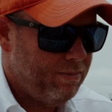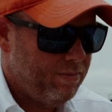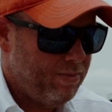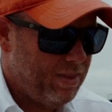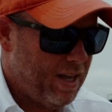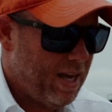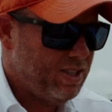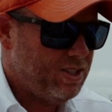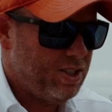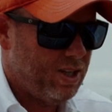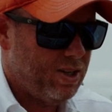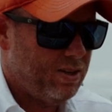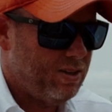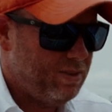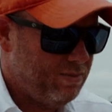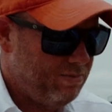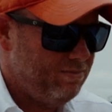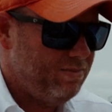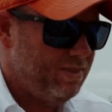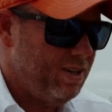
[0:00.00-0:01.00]
that's a
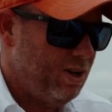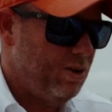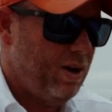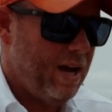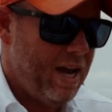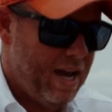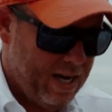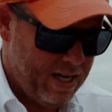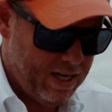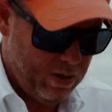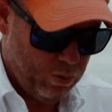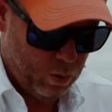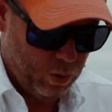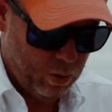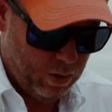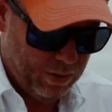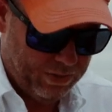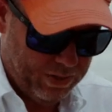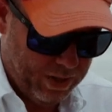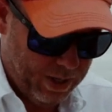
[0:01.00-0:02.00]
handy
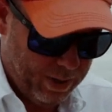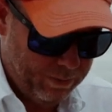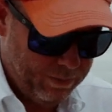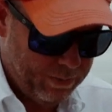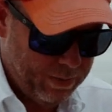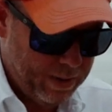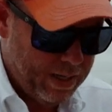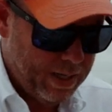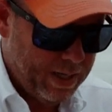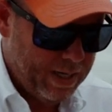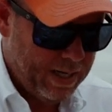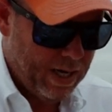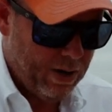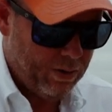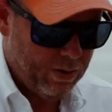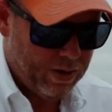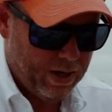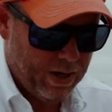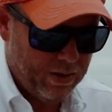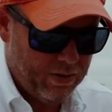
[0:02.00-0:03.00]
rule of thumb. Now
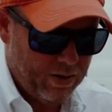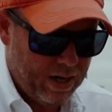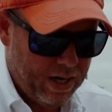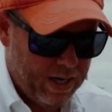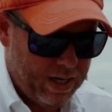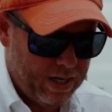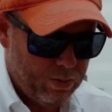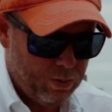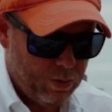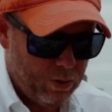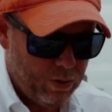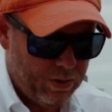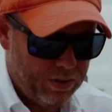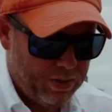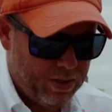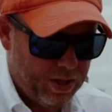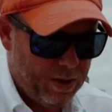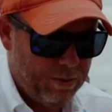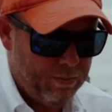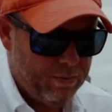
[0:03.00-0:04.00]
another handy rule of
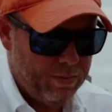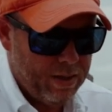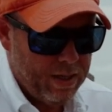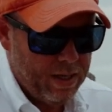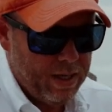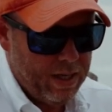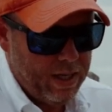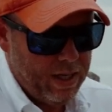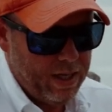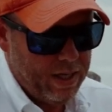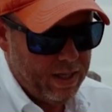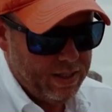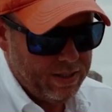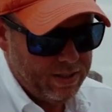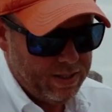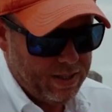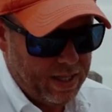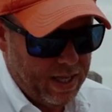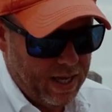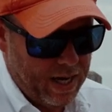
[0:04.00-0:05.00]
thumb
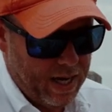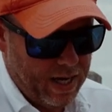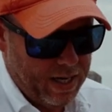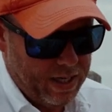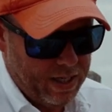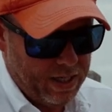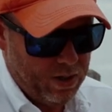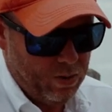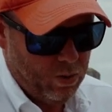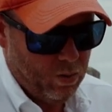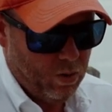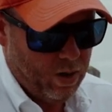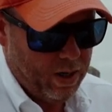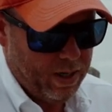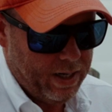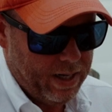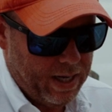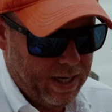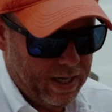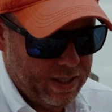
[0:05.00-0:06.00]
is that you
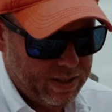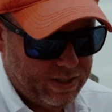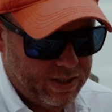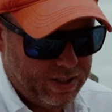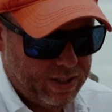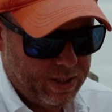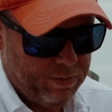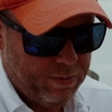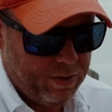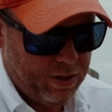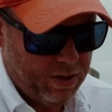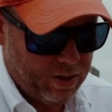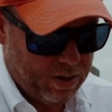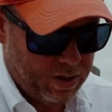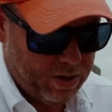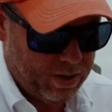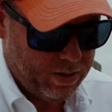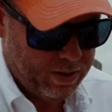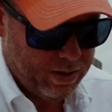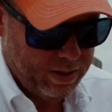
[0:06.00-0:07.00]
want a
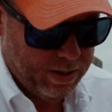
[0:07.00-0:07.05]
similar